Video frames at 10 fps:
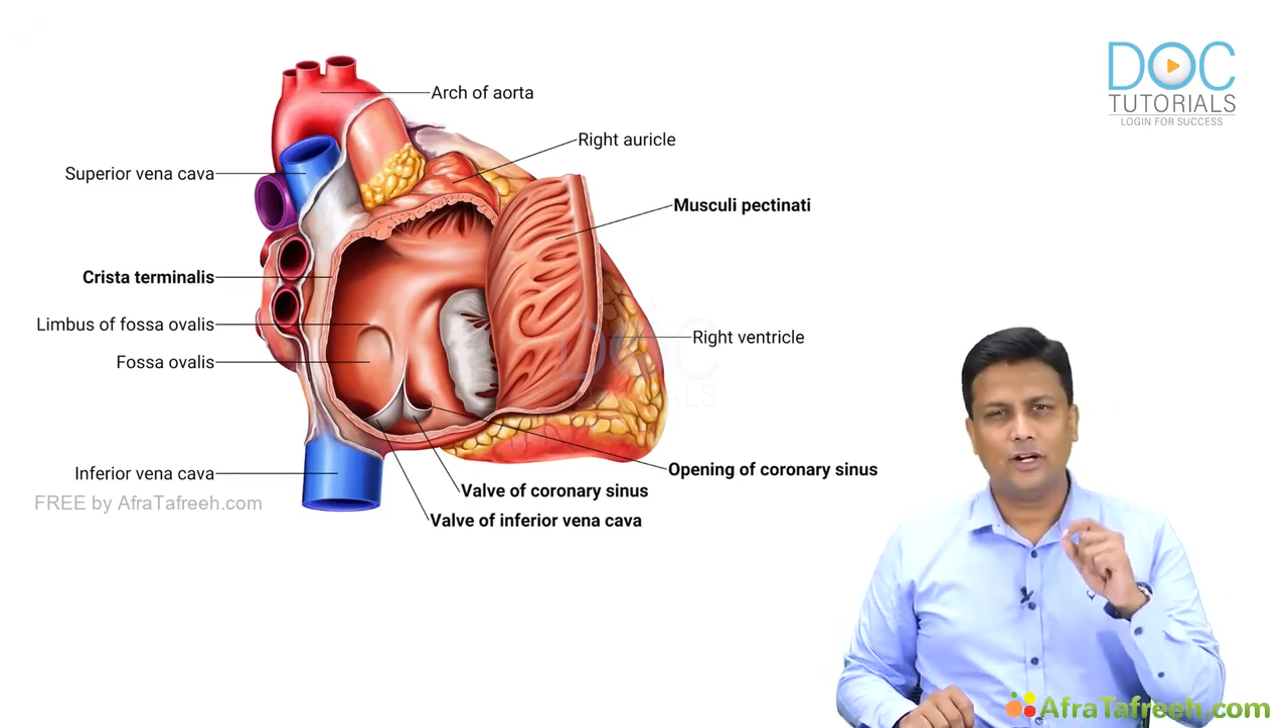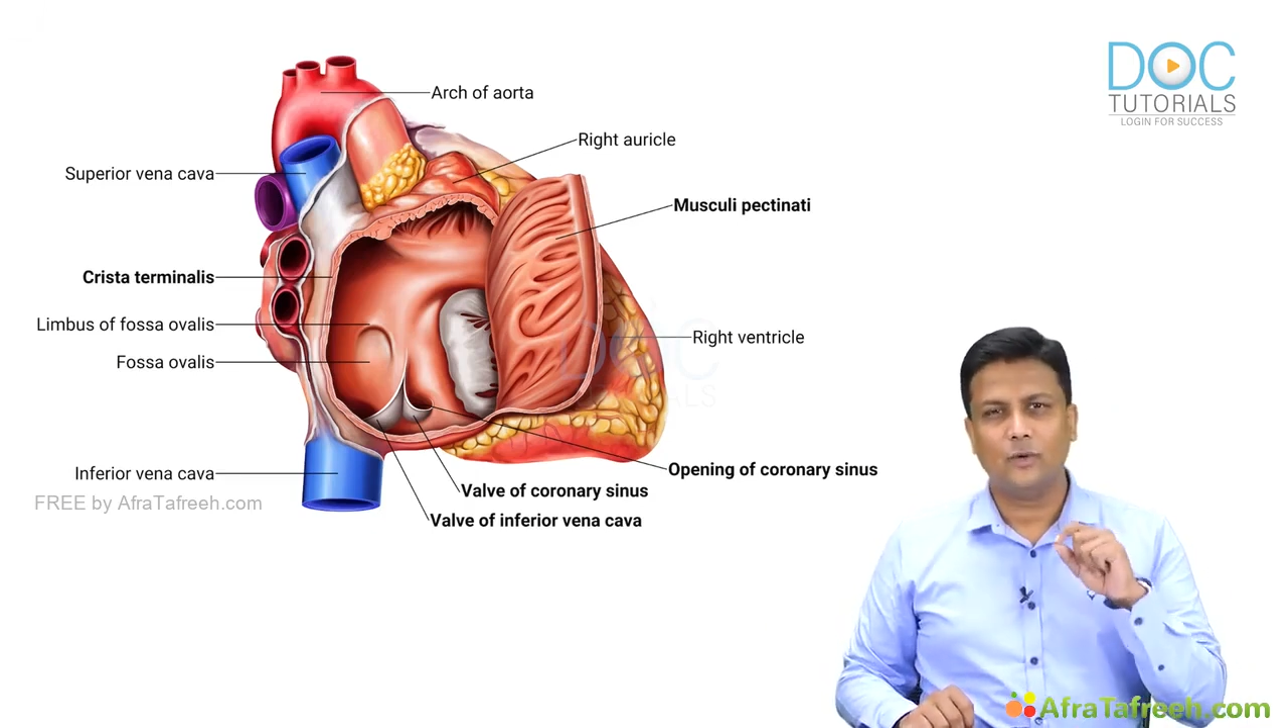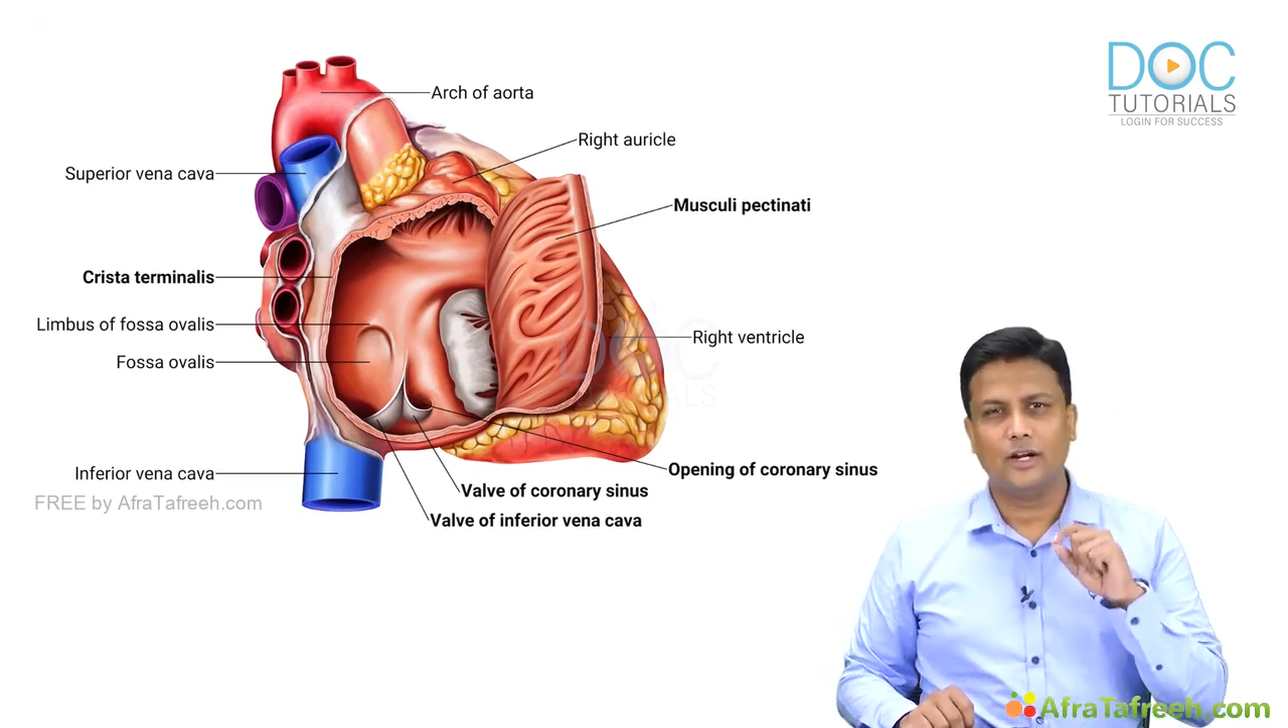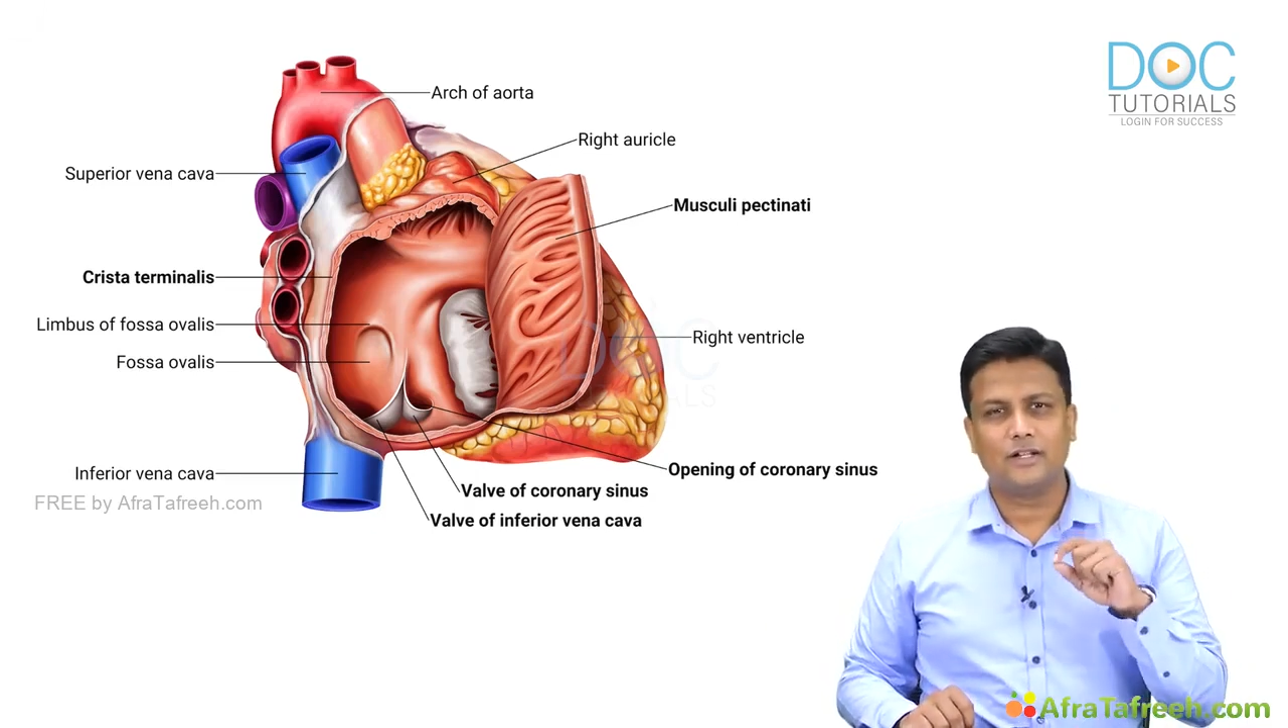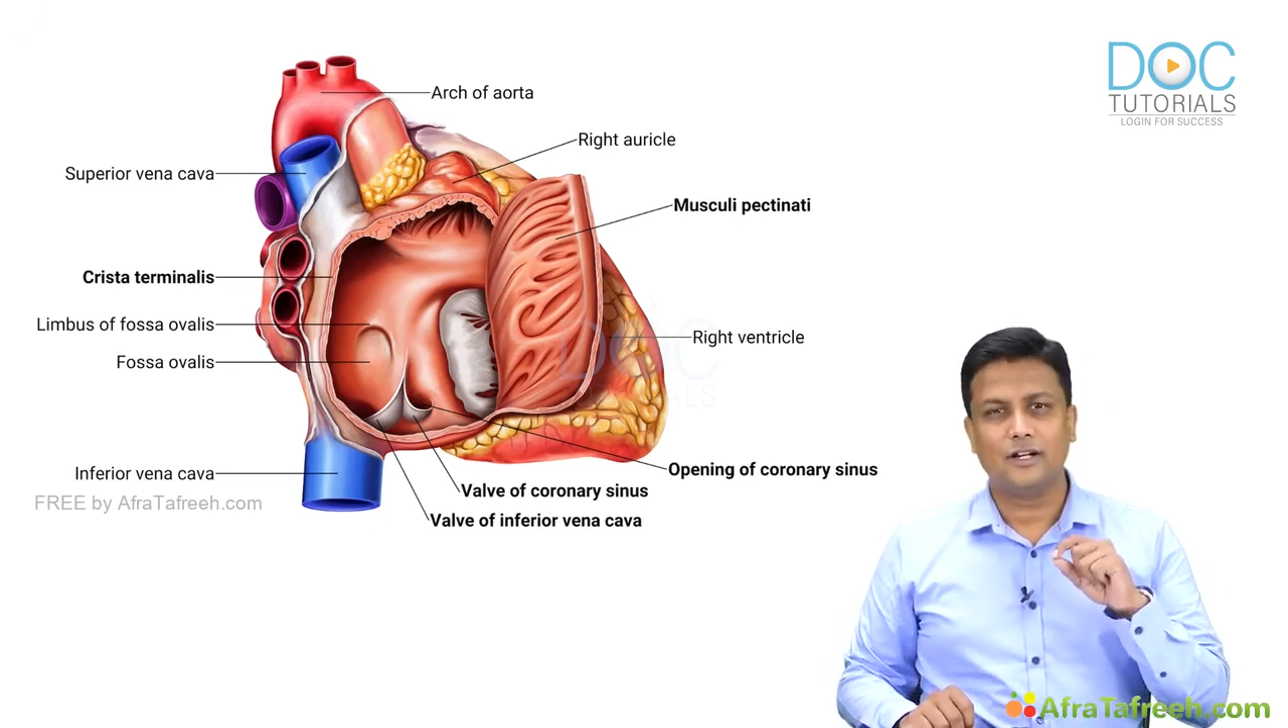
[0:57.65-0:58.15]
to
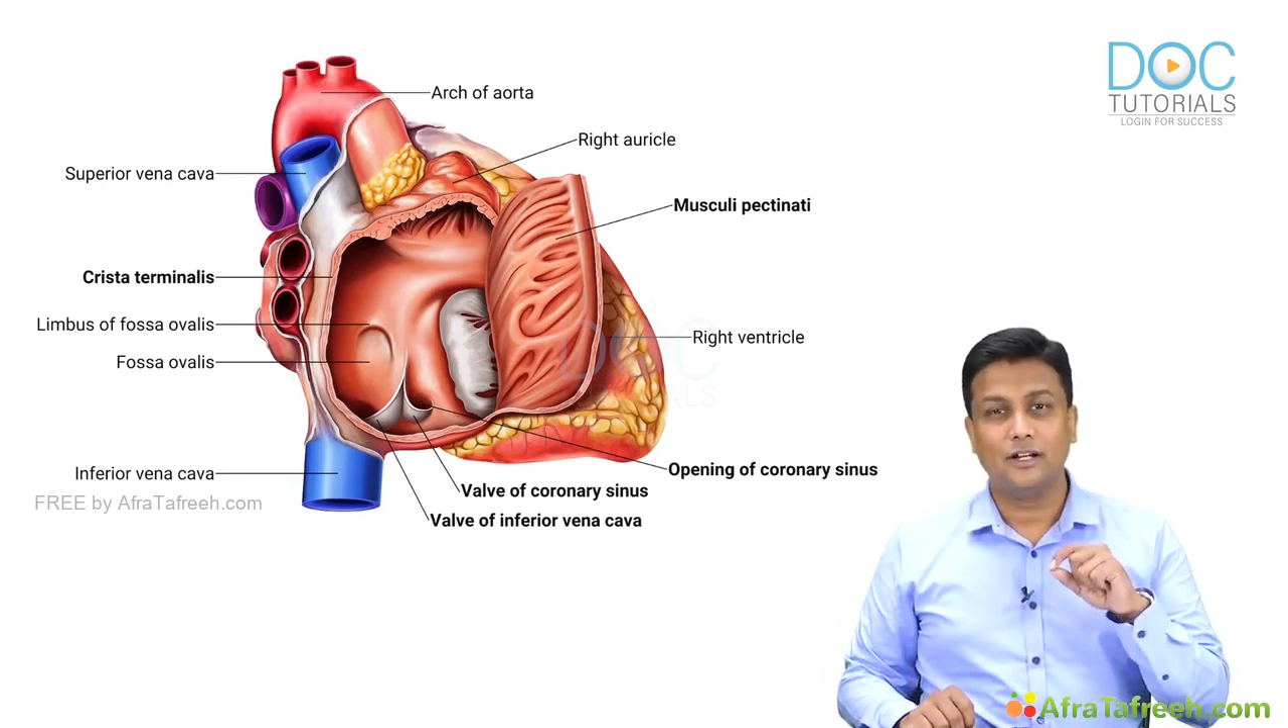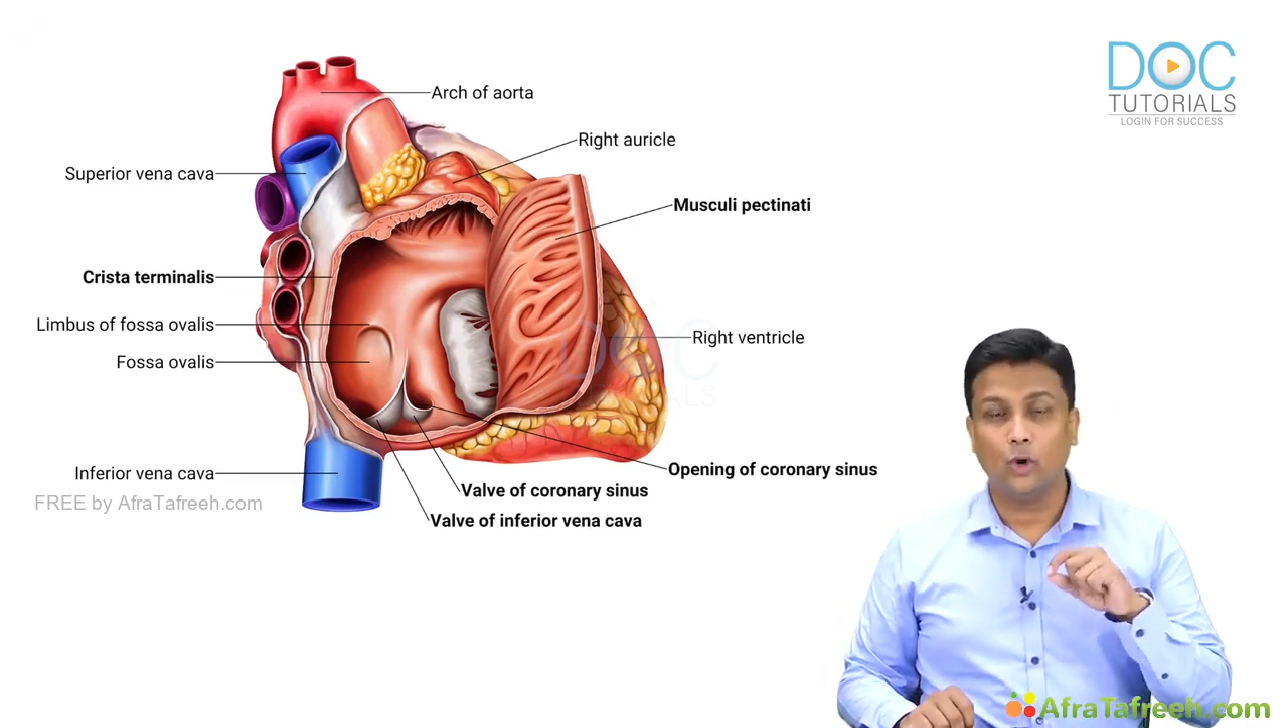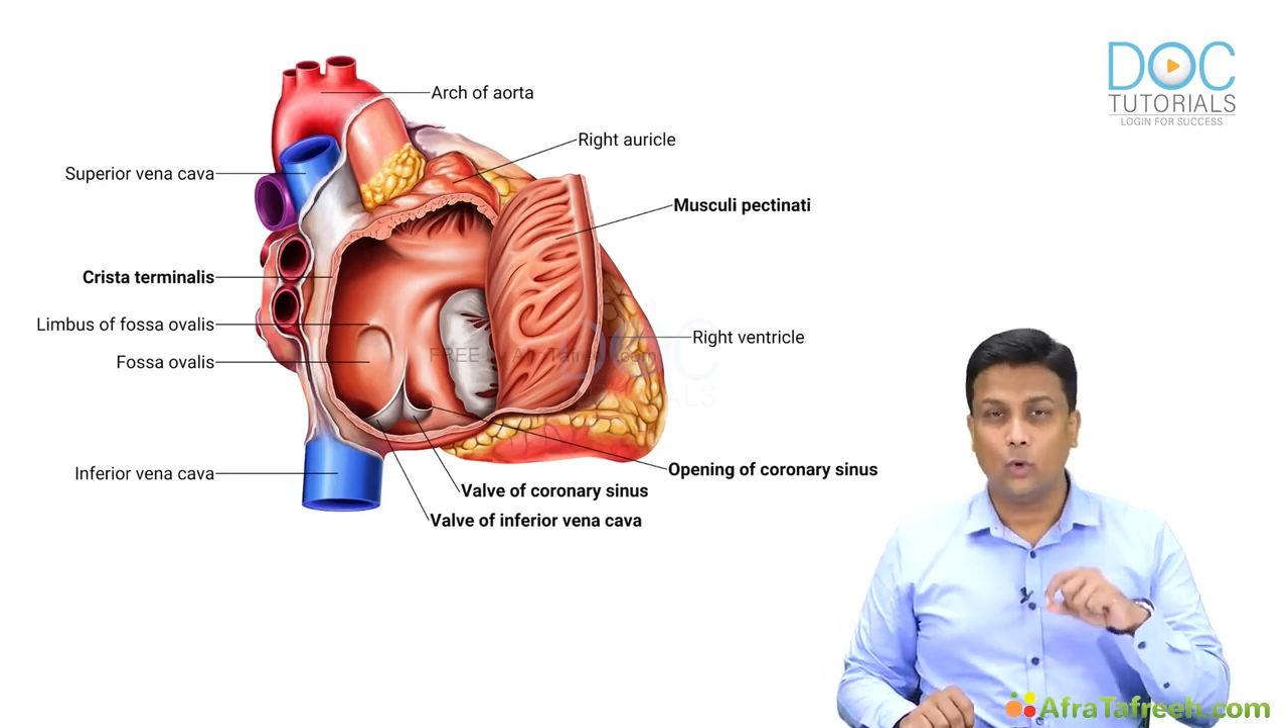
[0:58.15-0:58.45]
understand the